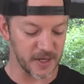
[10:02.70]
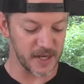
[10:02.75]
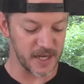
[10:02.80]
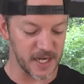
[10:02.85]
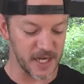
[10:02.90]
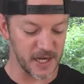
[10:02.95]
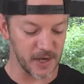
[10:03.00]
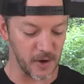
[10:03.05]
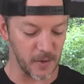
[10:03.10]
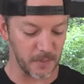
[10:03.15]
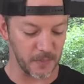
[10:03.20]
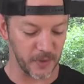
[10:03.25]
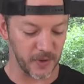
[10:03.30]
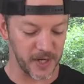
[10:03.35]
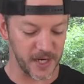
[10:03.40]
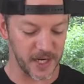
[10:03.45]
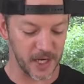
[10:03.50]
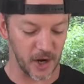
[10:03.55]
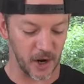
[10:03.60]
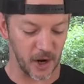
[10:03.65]

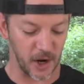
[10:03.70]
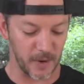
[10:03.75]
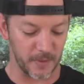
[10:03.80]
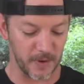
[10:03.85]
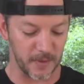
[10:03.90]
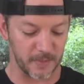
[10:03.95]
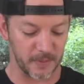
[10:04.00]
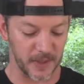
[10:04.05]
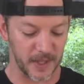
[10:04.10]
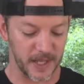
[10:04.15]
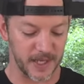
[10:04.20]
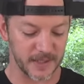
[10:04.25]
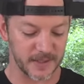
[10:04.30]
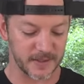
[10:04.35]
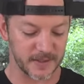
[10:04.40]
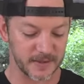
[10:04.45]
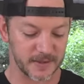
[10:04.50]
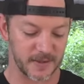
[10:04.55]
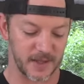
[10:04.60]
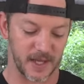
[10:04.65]
neoprene armor
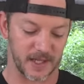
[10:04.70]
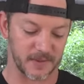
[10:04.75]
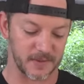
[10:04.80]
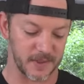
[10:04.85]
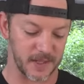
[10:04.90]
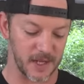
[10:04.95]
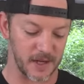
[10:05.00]
plates, so that's what